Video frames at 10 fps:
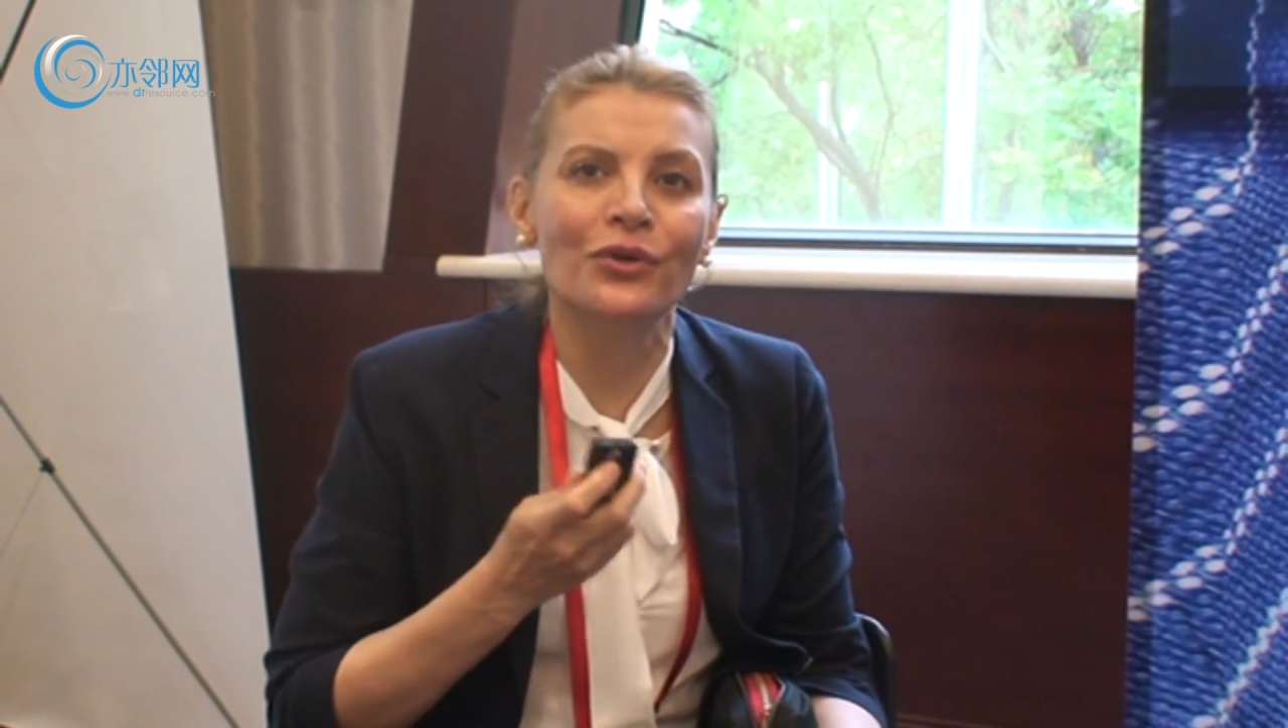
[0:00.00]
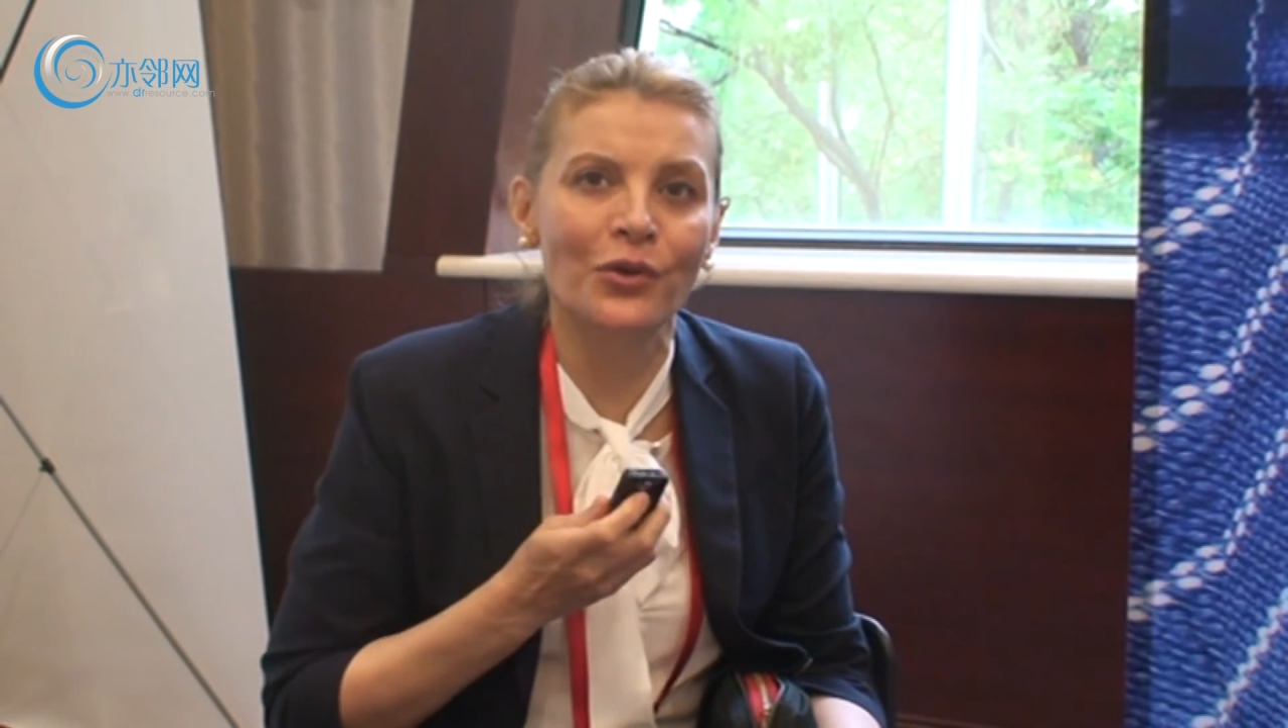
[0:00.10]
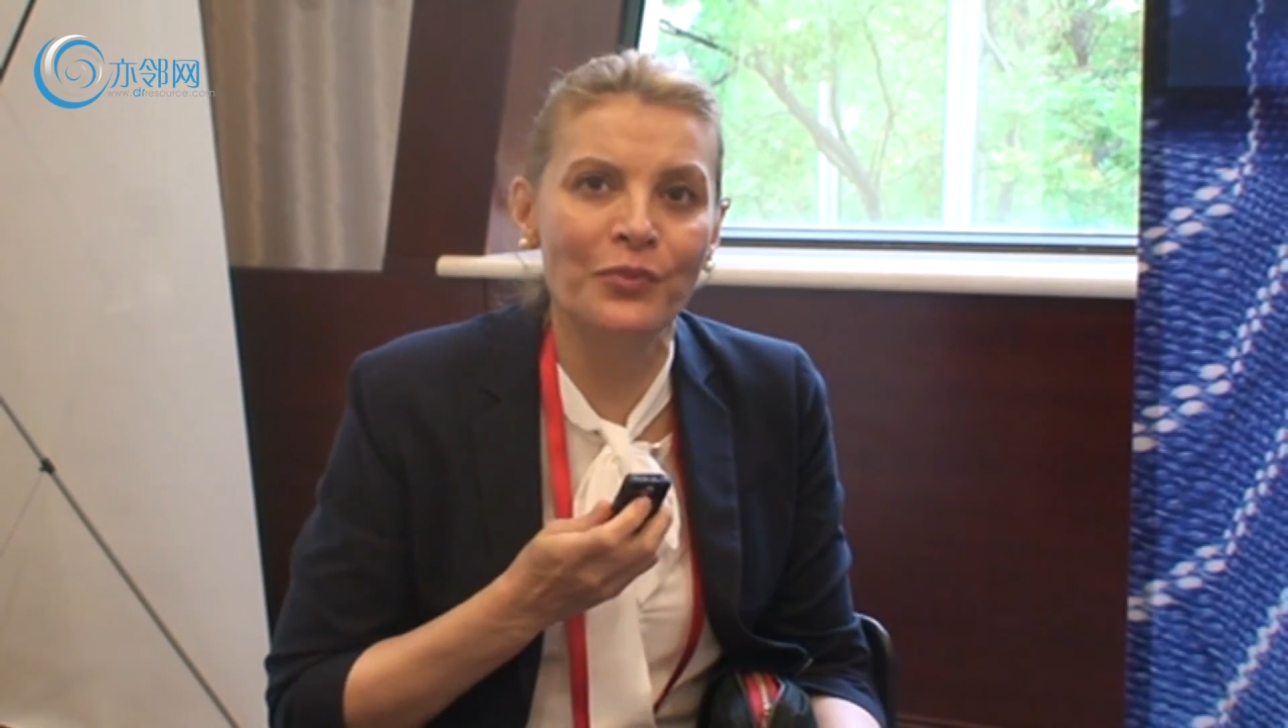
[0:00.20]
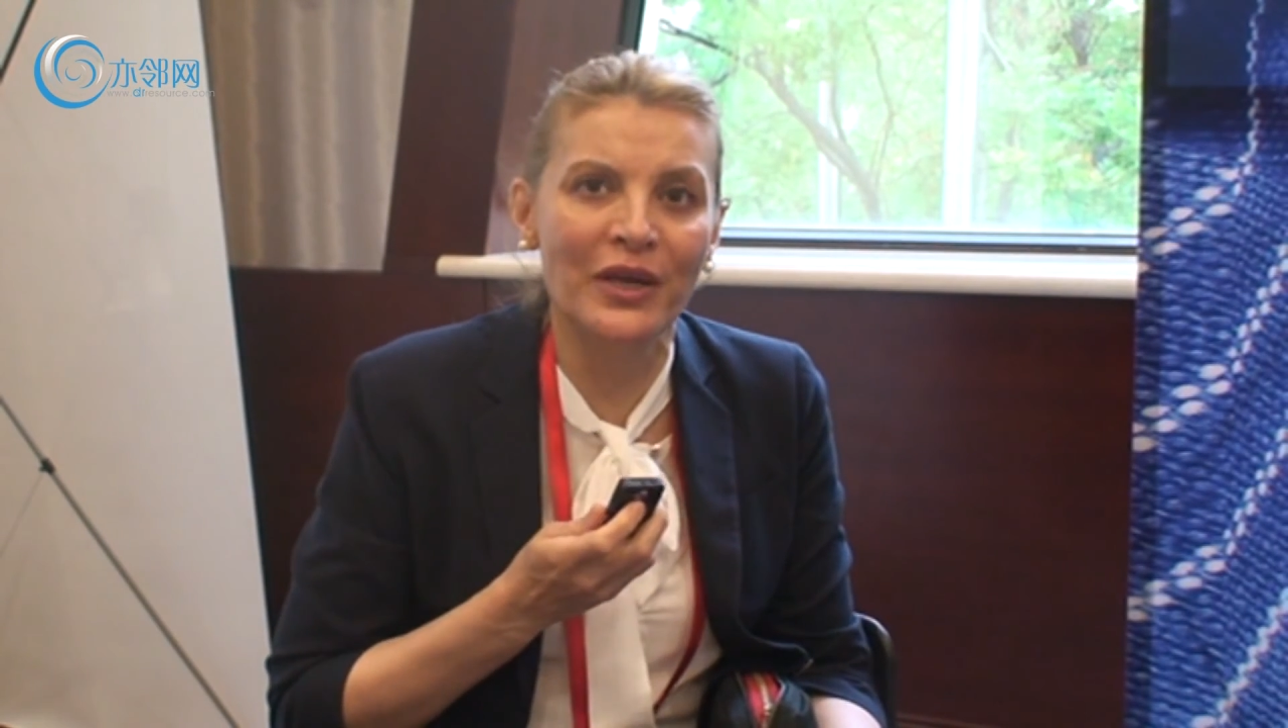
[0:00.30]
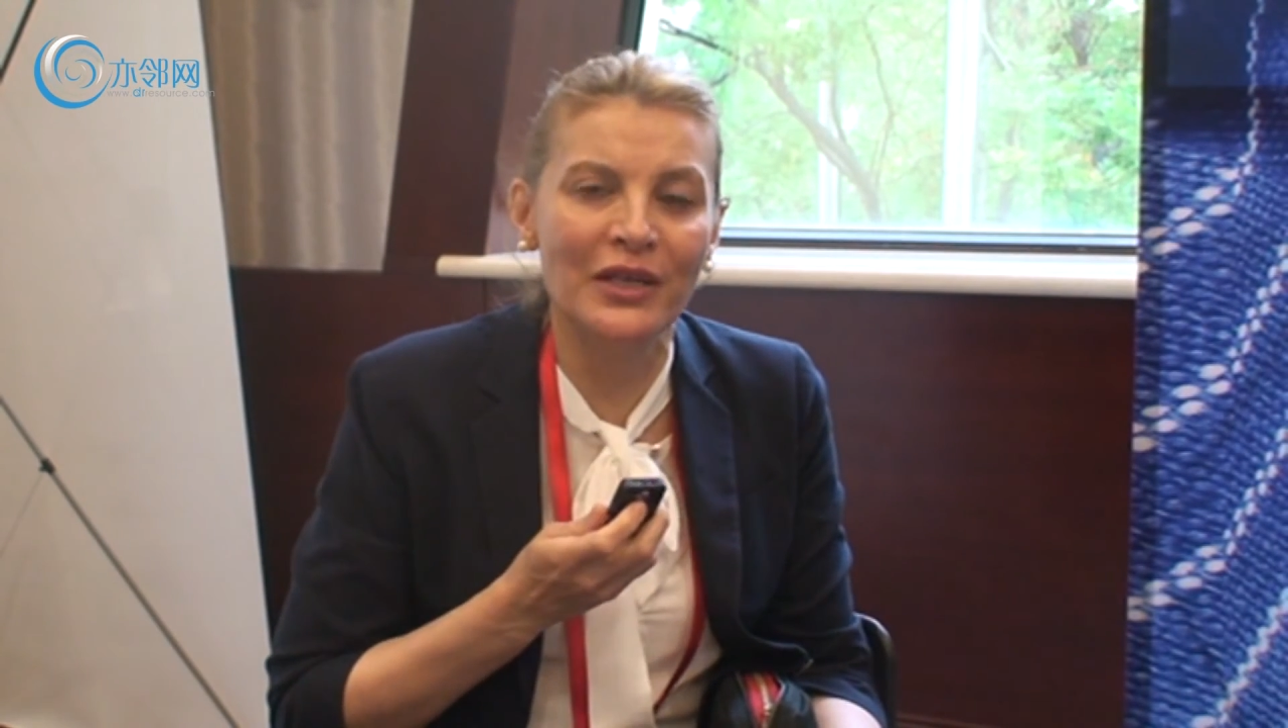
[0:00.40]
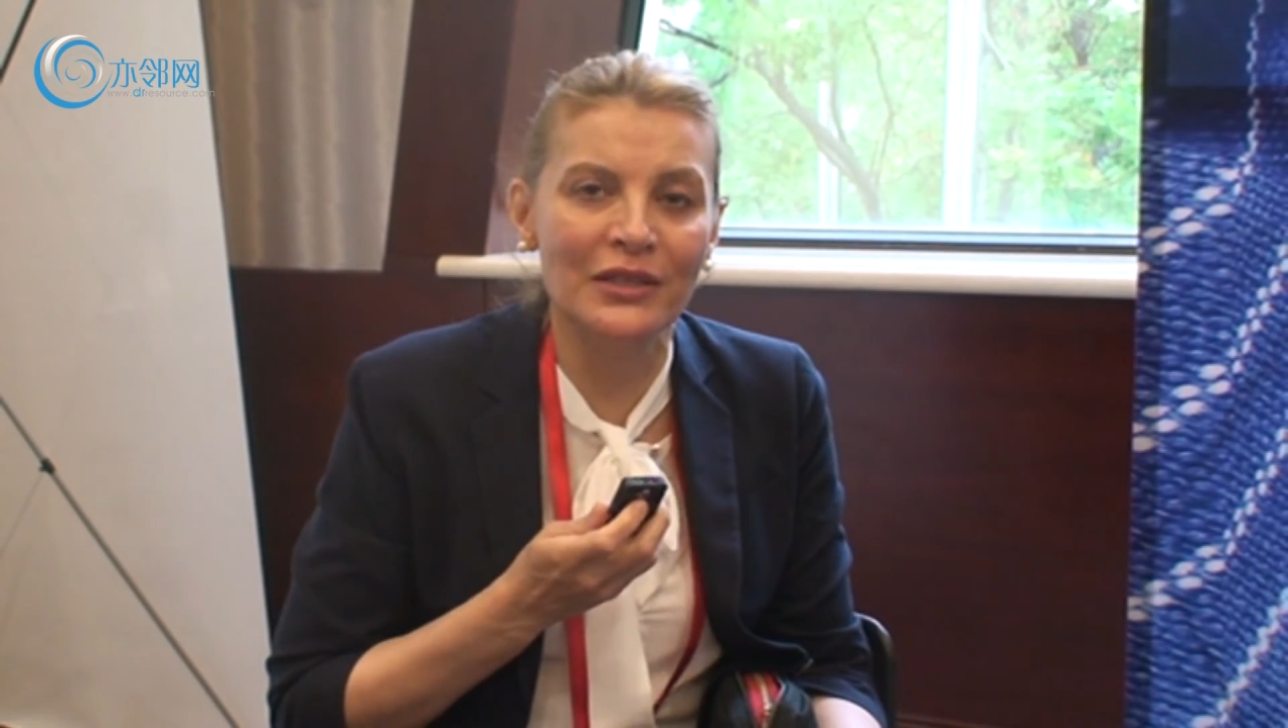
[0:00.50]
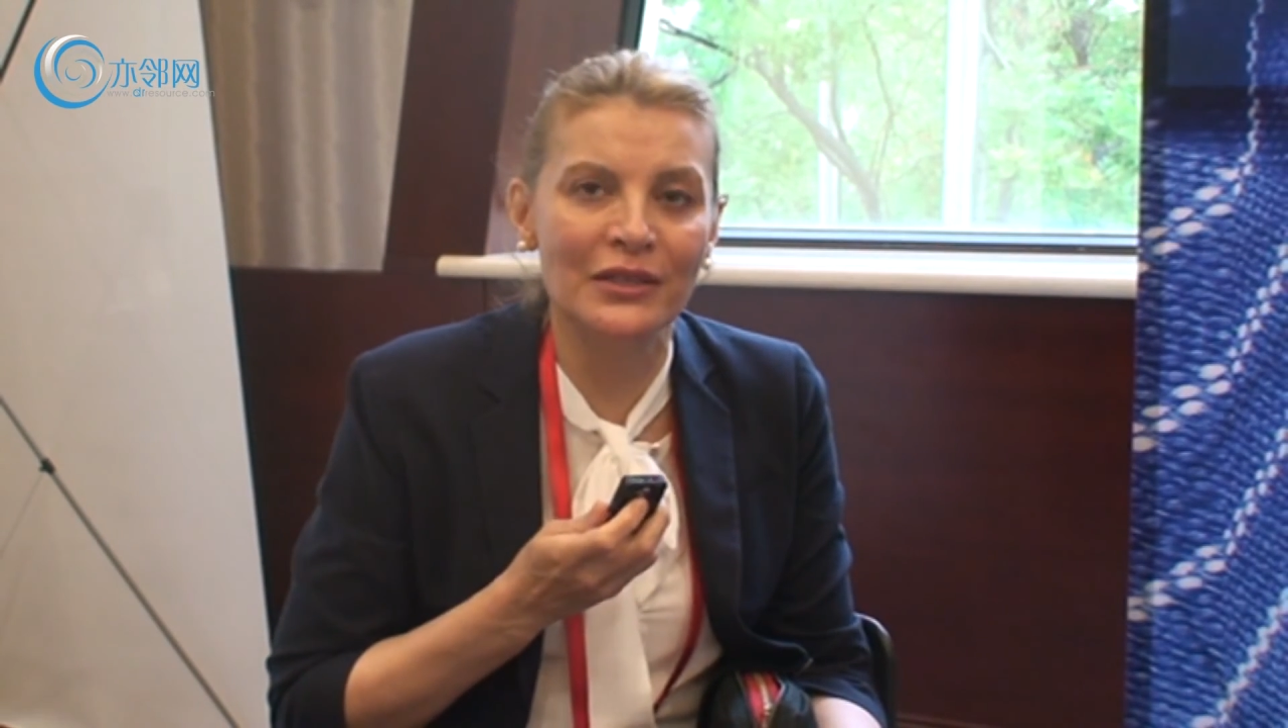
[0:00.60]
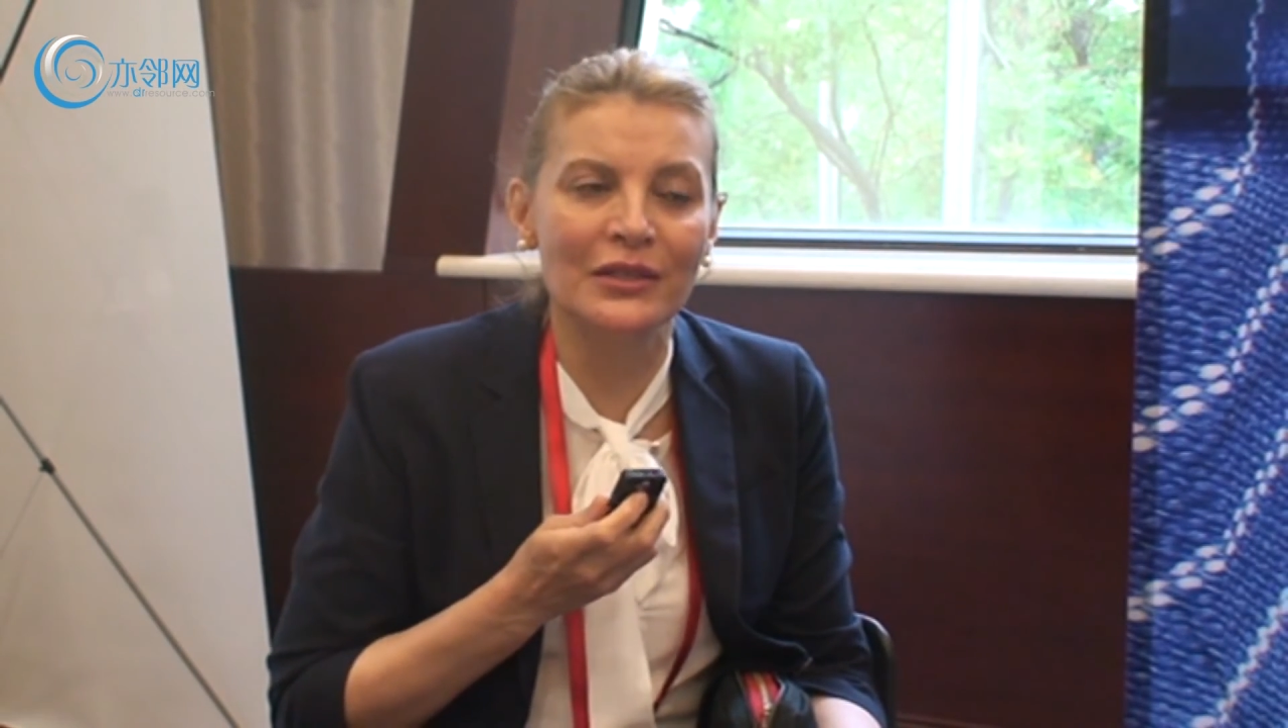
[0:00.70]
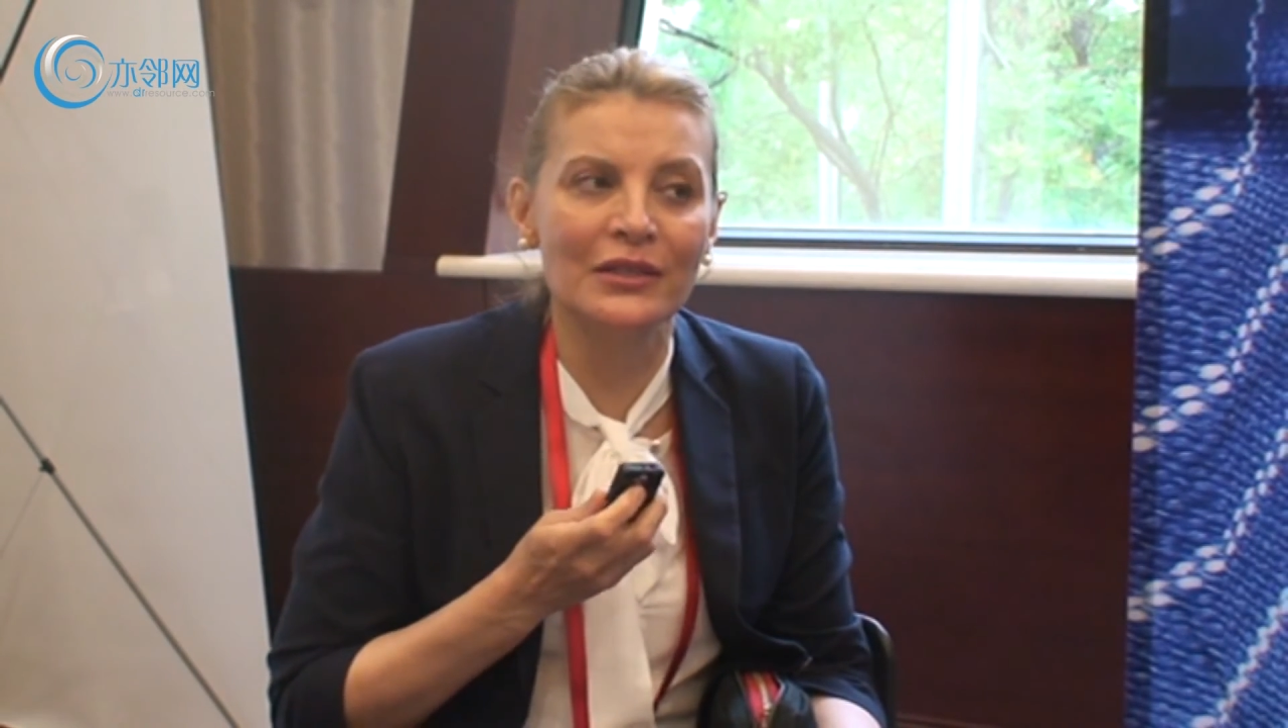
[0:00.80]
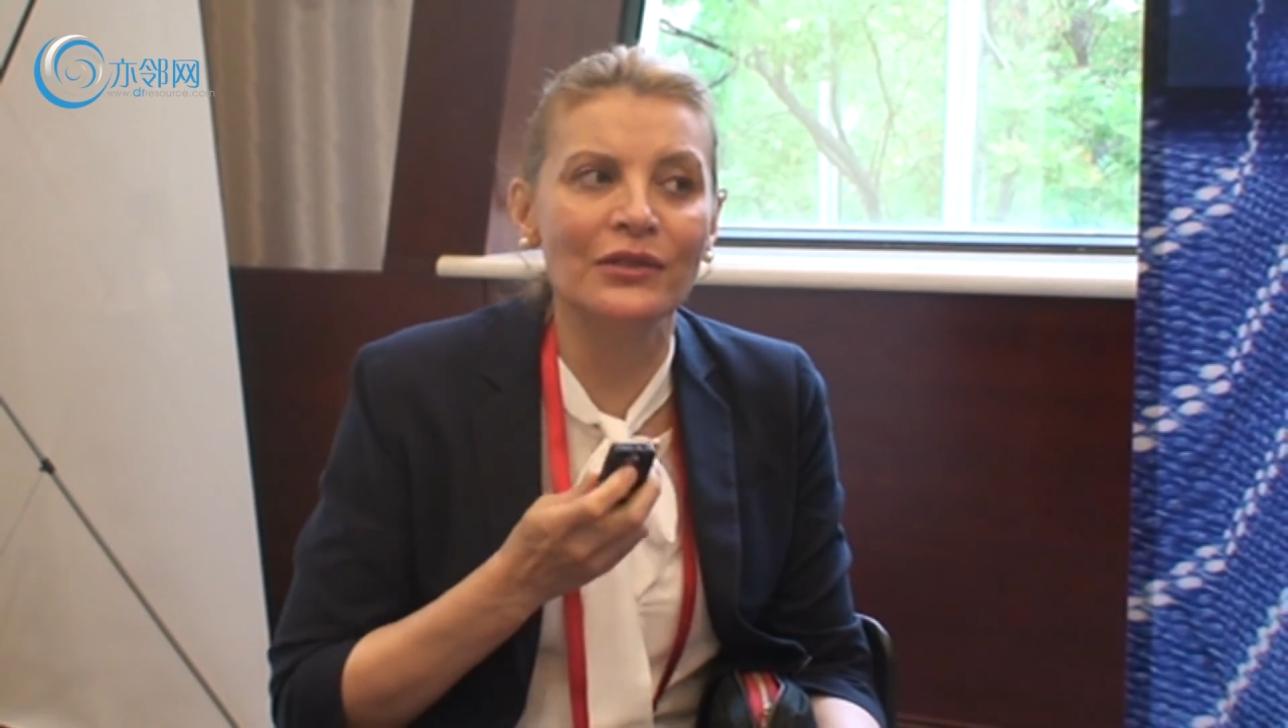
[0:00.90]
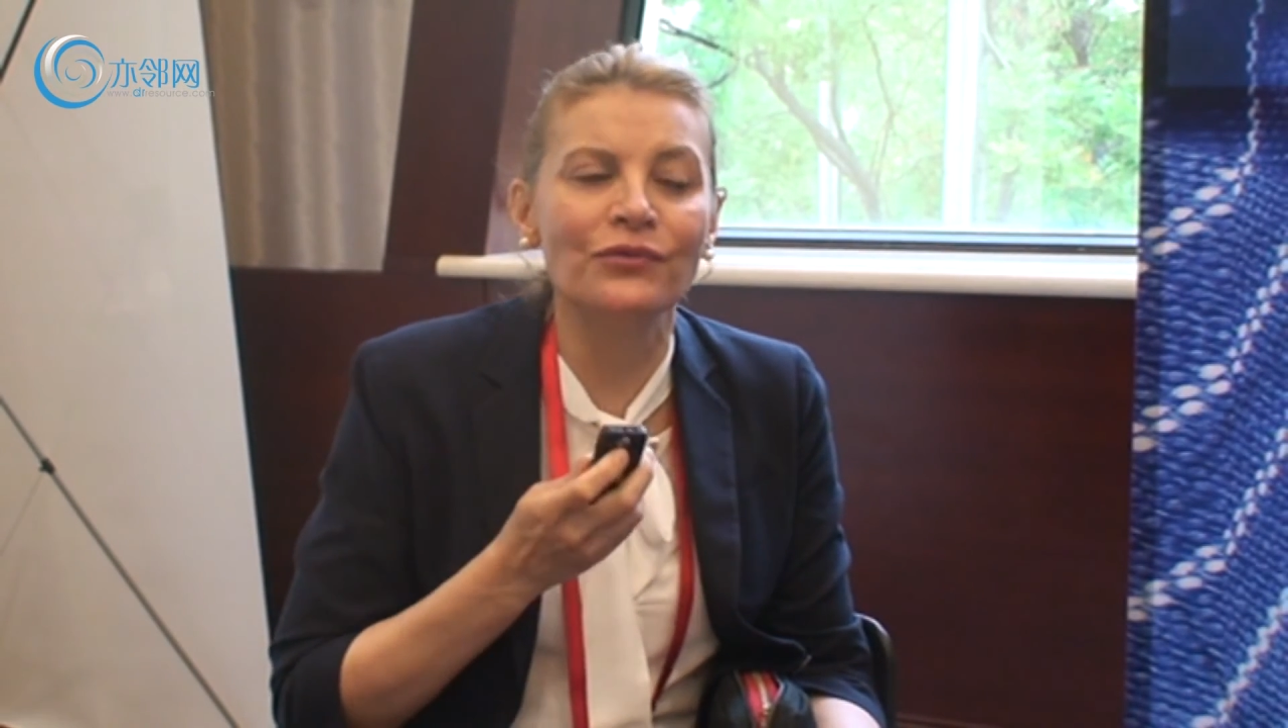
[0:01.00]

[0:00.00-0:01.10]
your patients